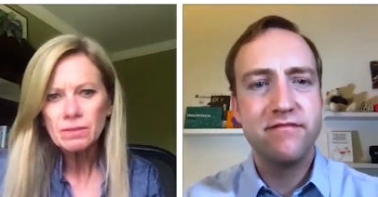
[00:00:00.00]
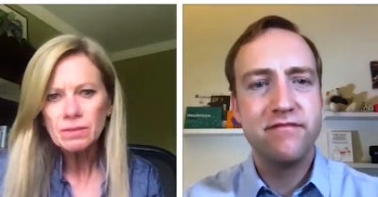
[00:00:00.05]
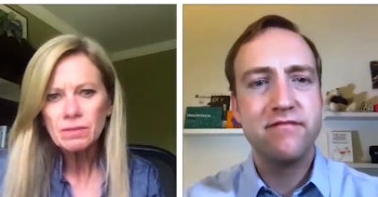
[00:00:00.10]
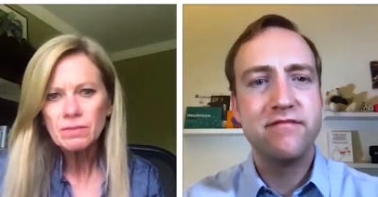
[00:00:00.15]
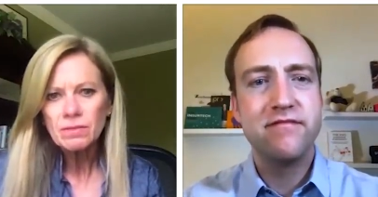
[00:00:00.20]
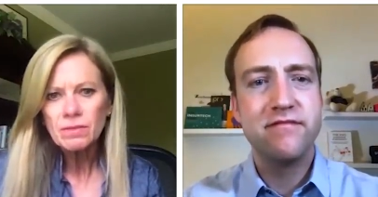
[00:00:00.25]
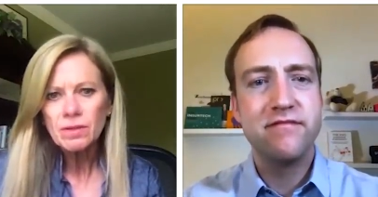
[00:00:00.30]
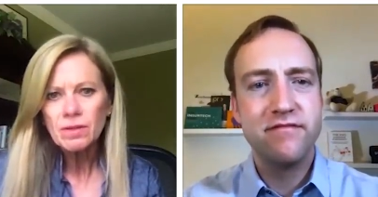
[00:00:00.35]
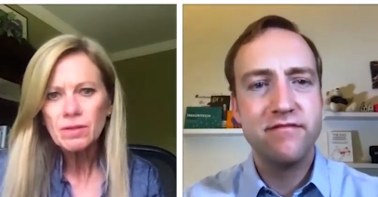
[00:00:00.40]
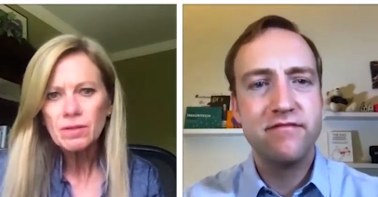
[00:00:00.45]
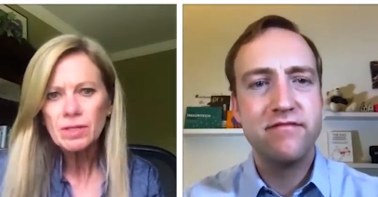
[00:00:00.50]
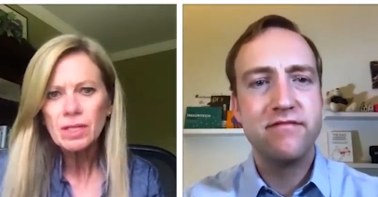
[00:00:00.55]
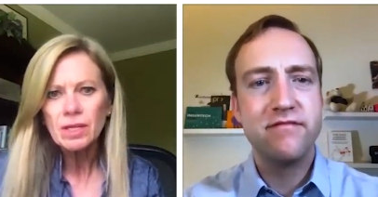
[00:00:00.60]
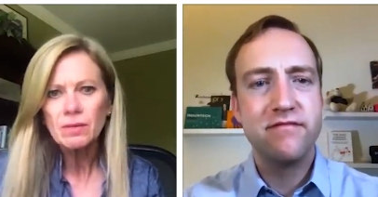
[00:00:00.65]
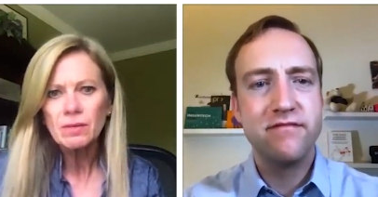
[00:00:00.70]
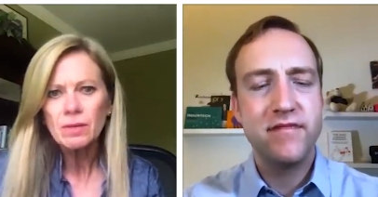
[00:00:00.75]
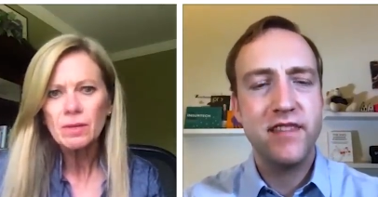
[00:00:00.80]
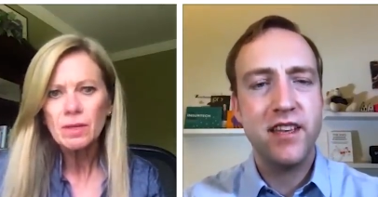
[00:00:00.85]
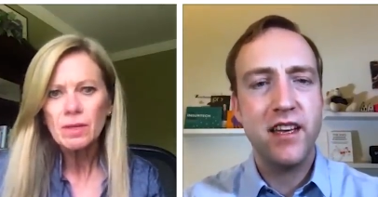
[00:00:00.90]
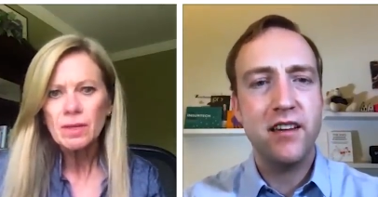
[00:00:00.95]
Speaker 1: over there.
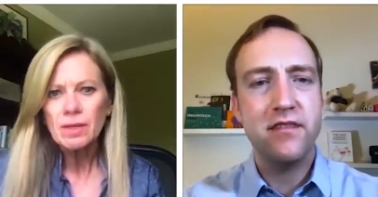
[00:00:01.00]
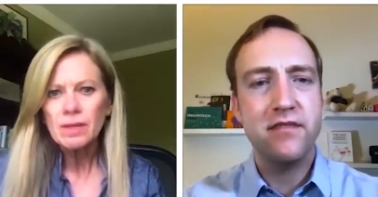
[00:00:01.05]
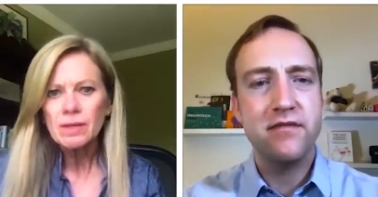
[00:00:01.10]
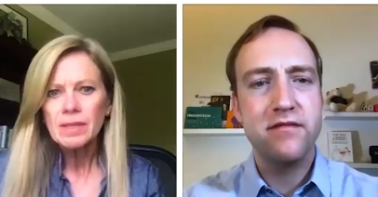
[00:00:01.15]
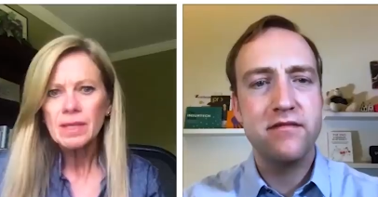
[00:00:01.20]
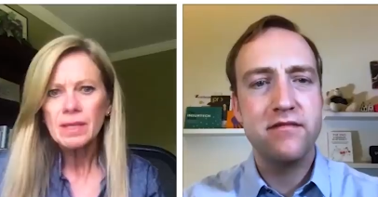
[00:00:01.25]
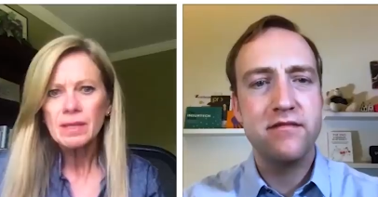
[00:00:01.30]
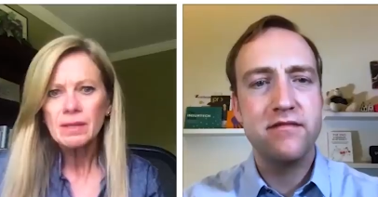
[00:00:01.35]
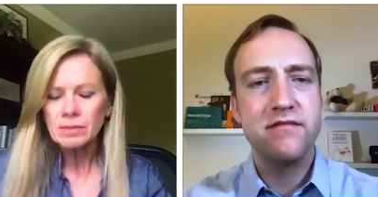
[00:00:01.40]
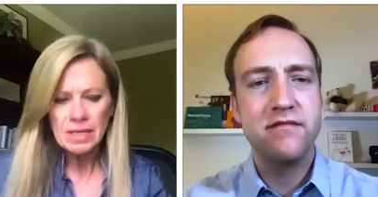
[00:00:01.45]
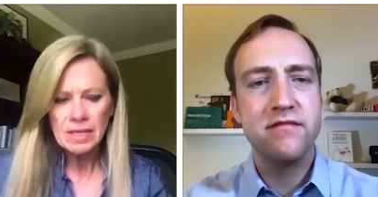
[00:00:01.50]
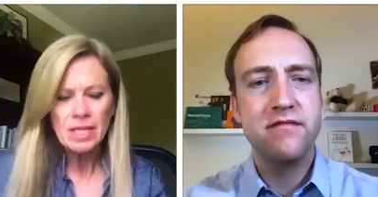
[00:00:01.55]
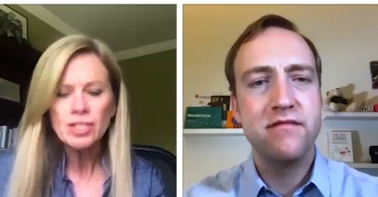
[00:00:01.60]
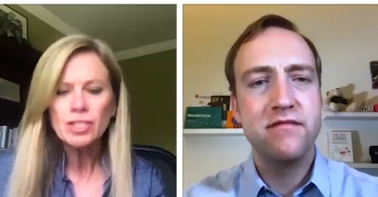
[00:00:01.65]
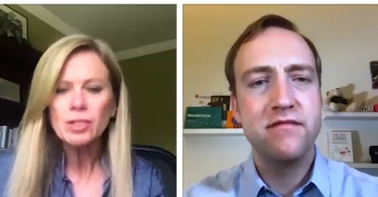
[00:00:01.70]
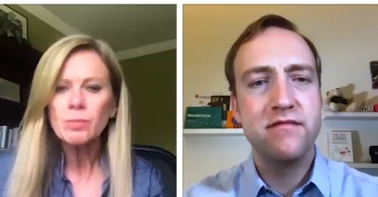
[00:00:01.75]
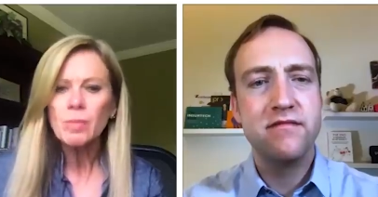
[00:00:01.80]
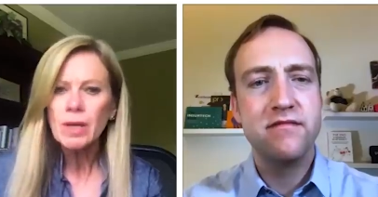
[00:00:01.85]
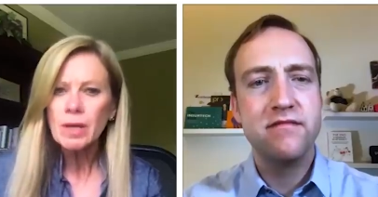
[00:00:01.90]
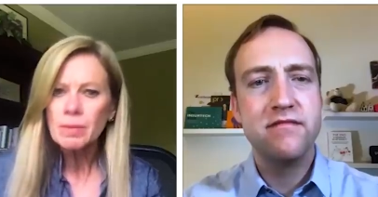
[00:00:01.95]
Again, the
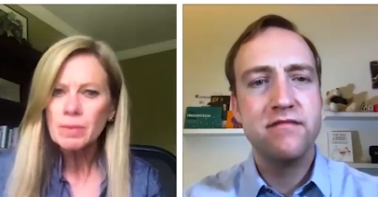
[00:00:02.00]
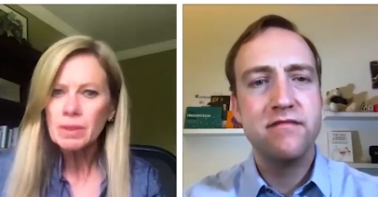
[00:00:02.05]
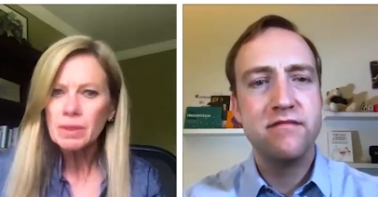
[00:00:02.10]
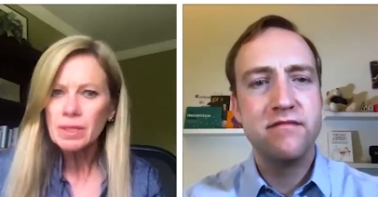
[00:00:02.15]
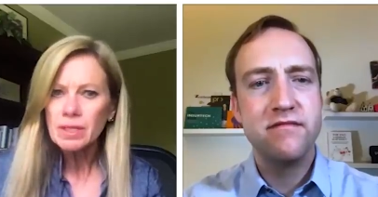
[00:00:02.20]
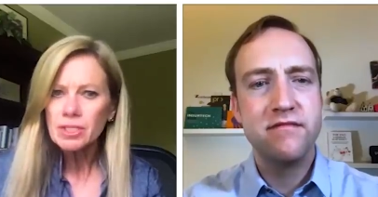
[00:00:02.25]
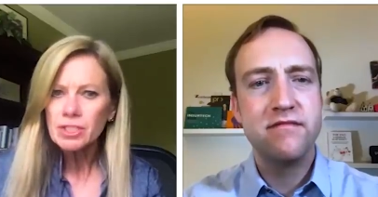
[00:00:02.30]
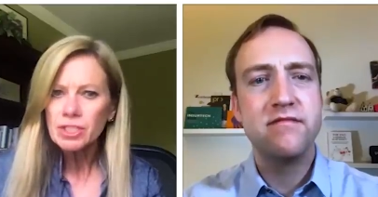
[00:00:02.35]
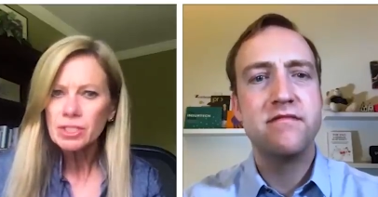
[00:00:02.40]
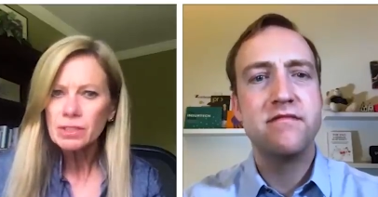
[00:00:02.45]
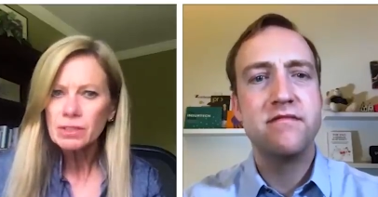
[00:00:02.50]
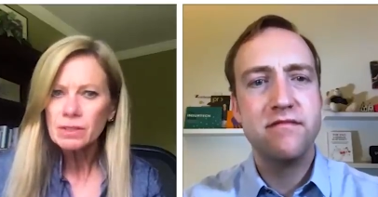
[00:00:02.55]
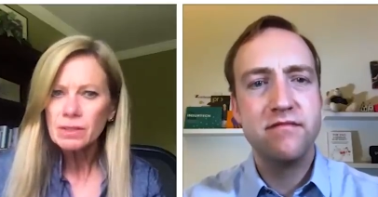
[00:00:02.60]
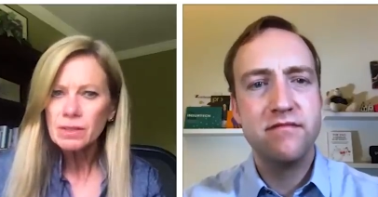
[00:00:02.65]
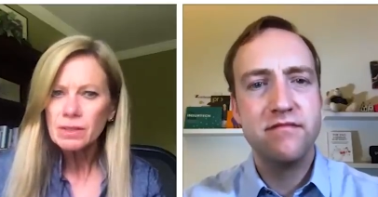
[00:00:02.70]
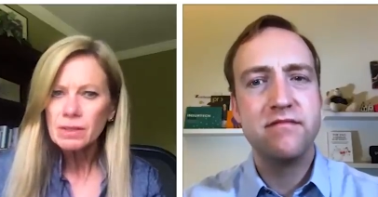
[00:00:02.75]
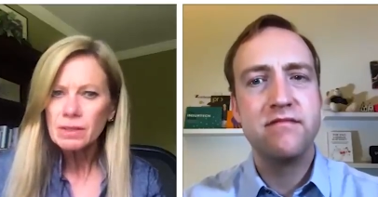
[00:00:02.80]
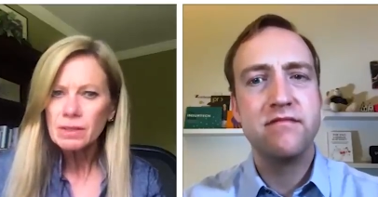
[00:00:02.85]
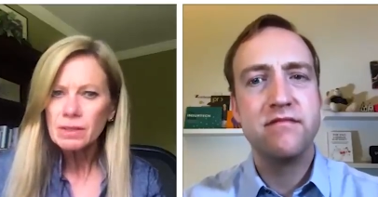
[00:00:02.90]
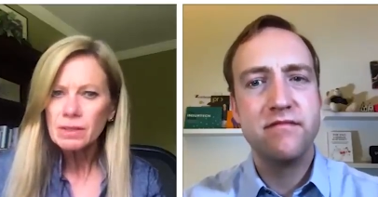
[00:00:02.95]
aging population
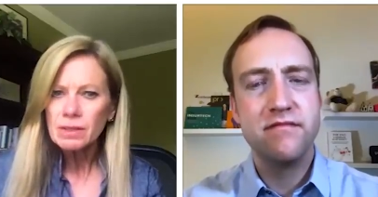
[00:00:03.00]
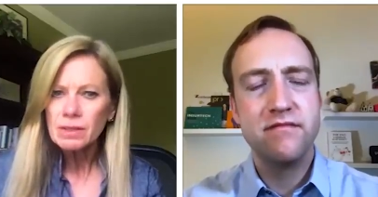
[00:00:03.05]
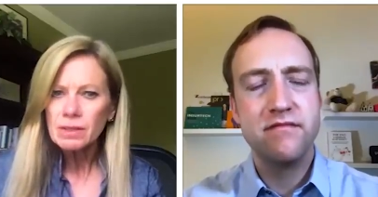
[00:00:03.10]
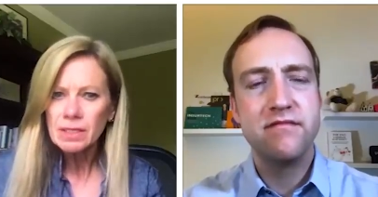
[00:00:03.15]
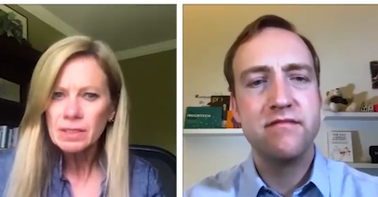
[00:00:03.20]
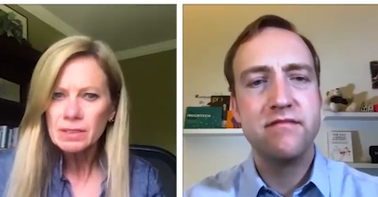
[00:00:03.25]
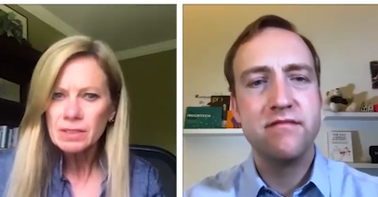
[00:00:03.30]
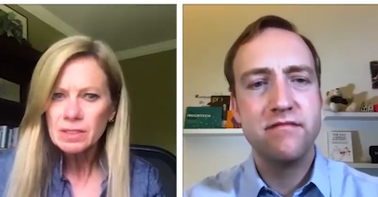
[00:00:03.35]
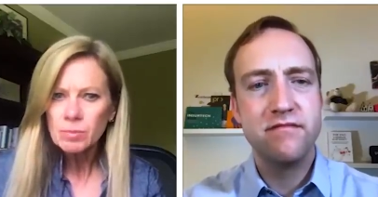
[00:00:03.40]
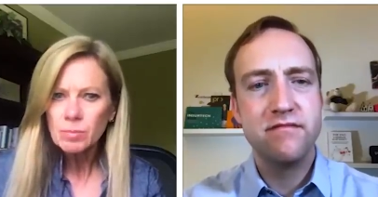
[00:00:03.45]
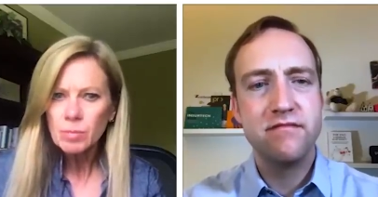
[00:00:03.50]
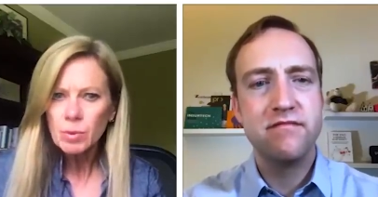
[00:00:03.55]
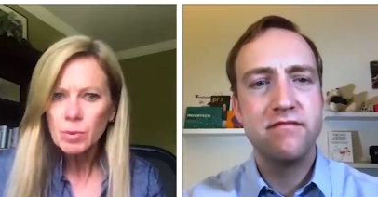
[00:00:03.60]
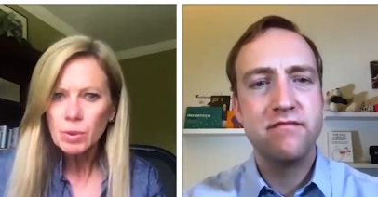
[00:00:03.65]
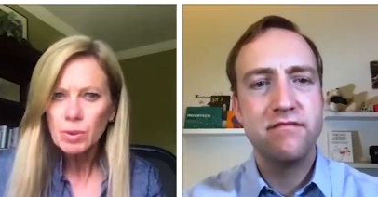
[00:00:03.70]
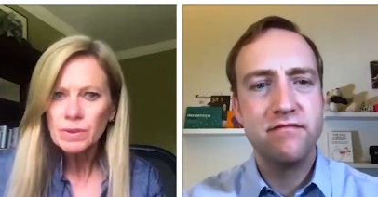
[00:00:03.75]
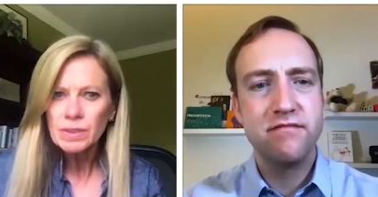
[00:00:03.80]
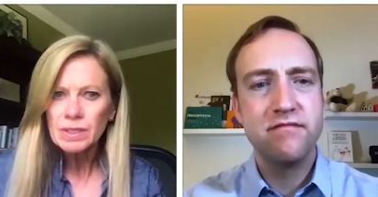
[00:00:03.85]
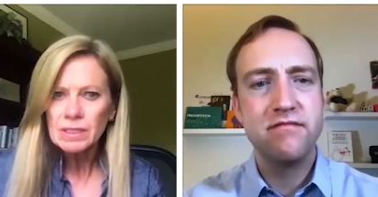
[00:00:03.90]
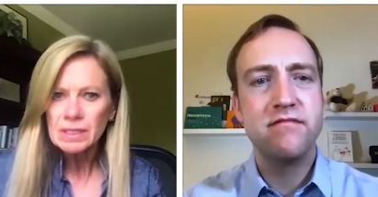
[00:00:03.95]
that needed
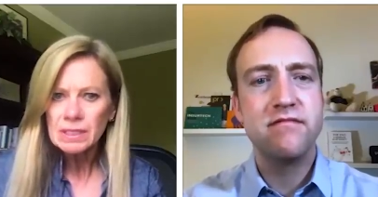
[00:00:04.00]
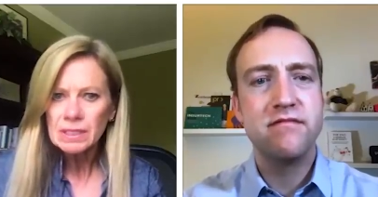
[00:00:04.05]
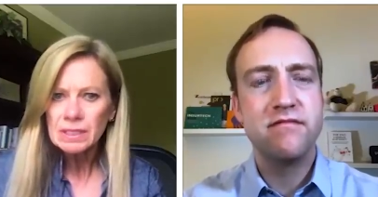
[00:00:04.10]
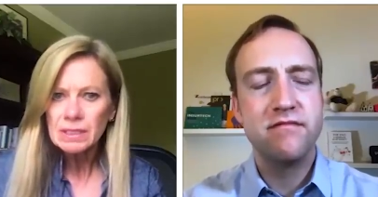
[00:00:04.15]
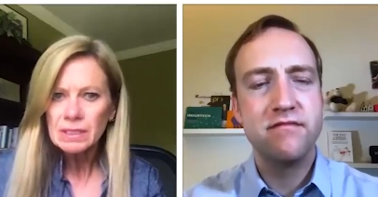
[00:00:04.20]
support, that needed